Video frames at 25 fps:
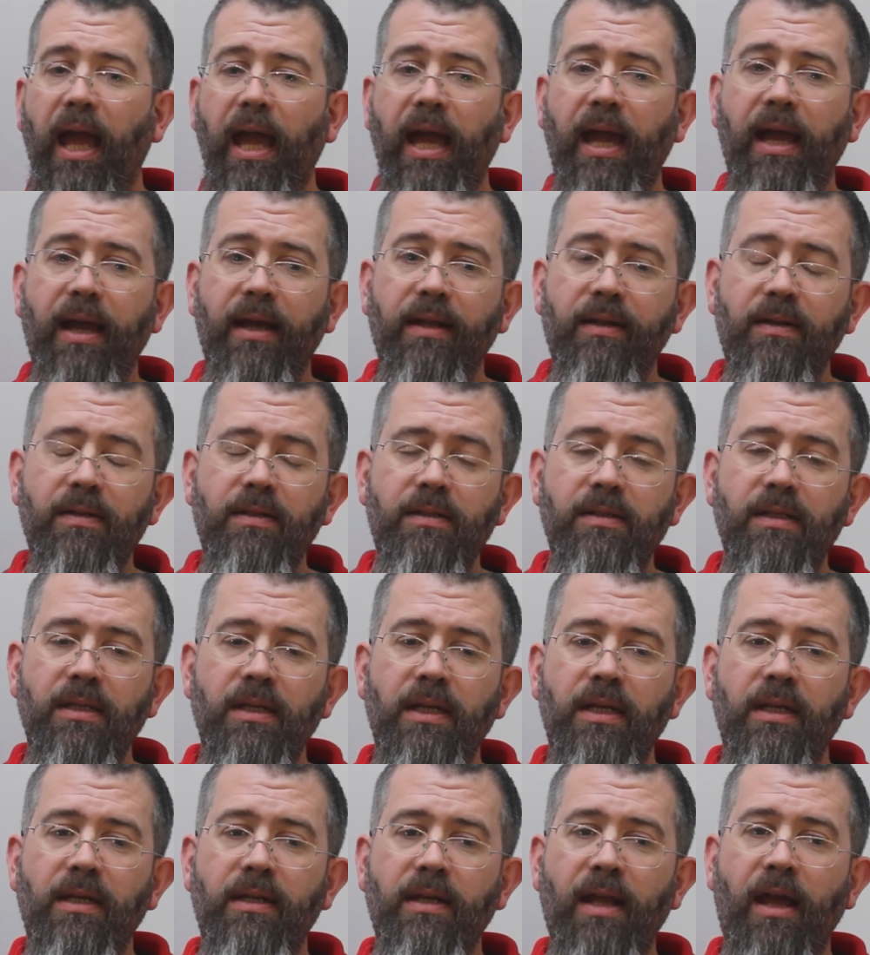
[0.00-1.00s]
And
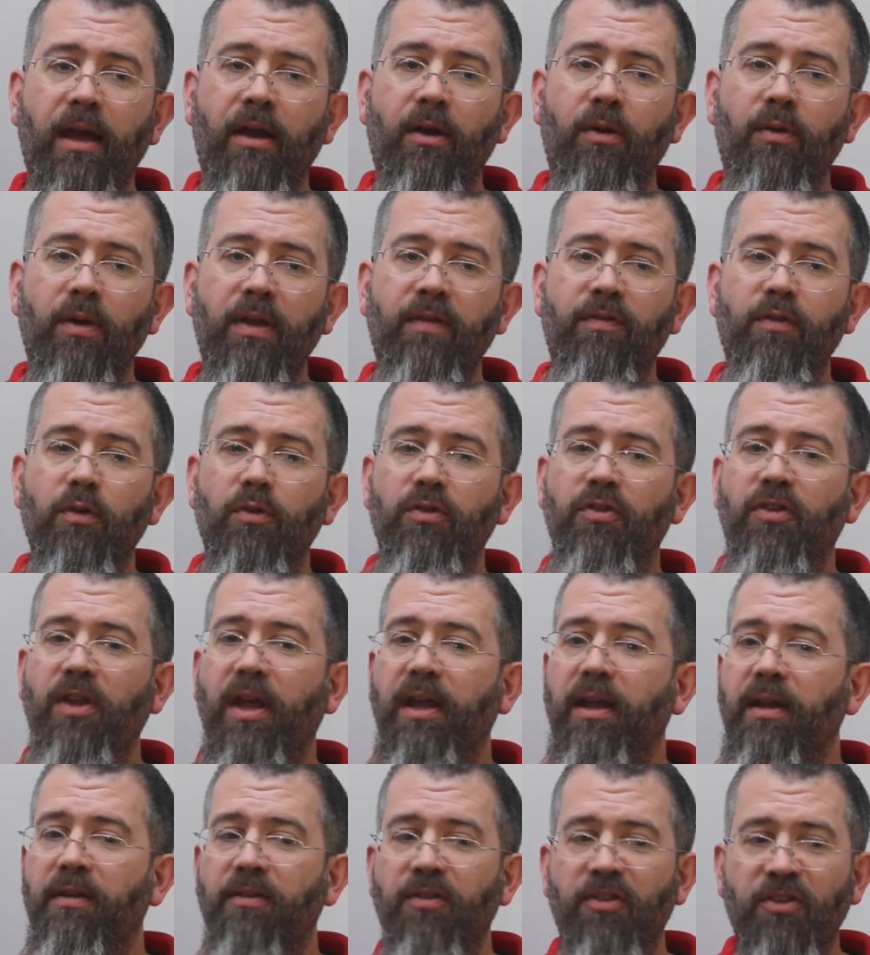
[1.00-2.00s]
now, if you're
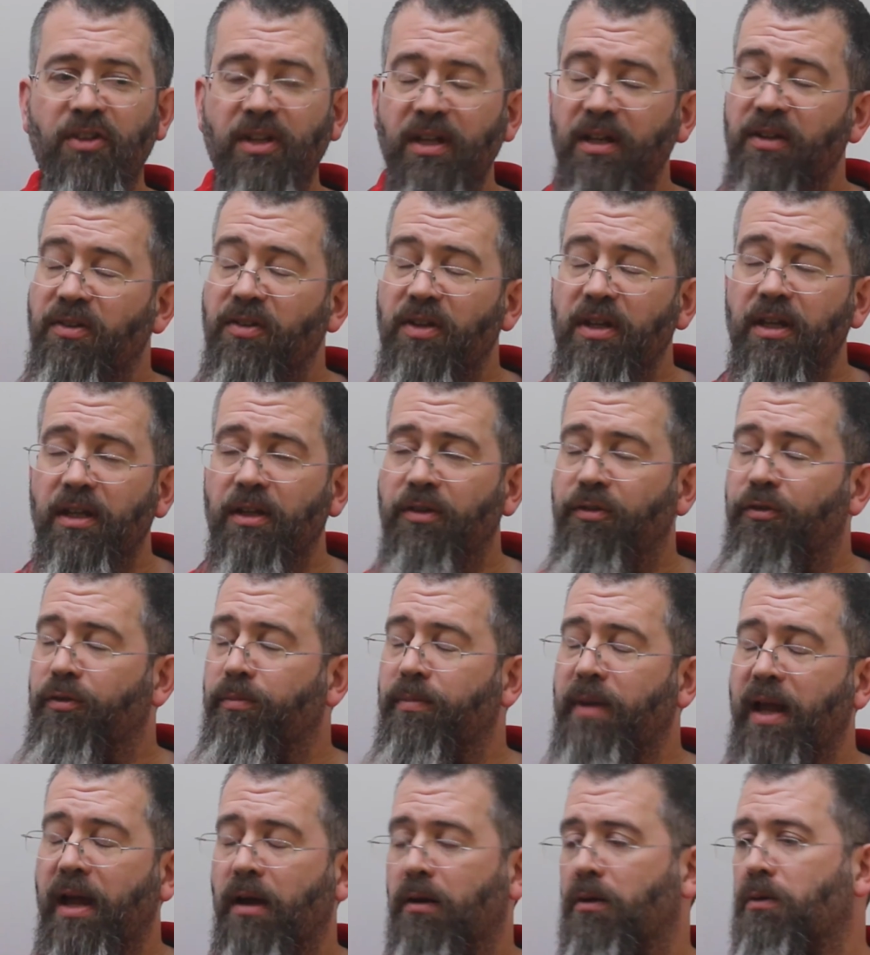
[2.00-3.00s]
saying 6 years
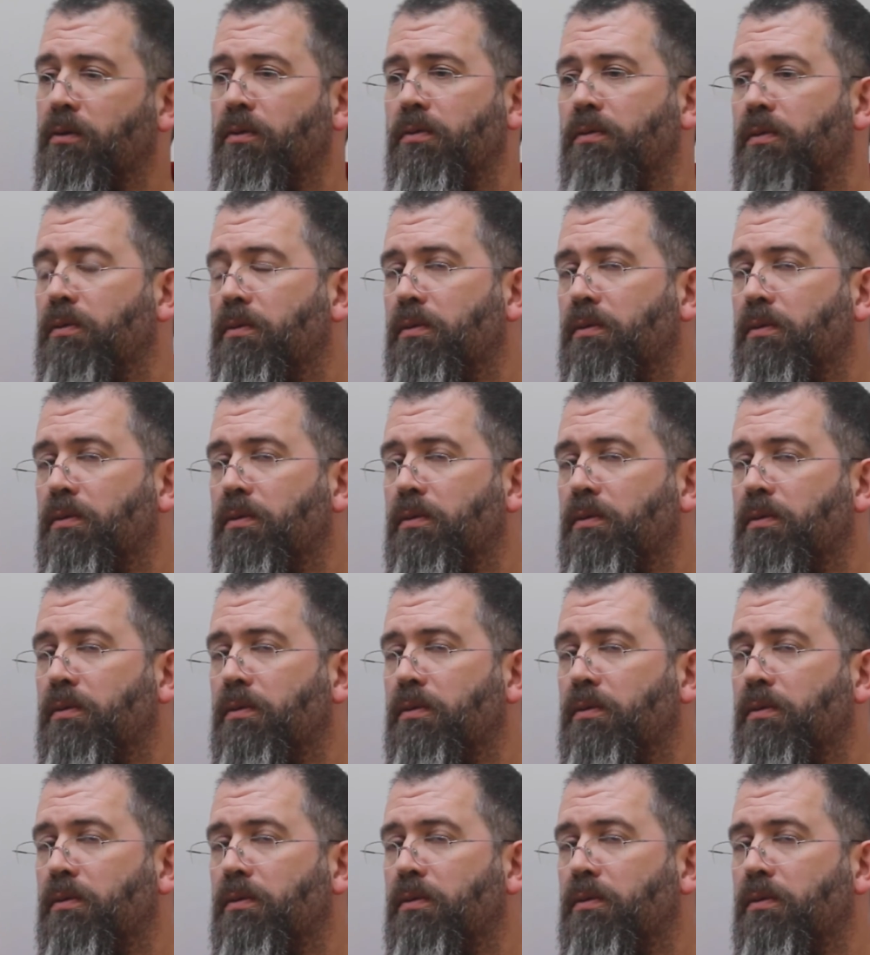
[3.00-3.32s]
from now,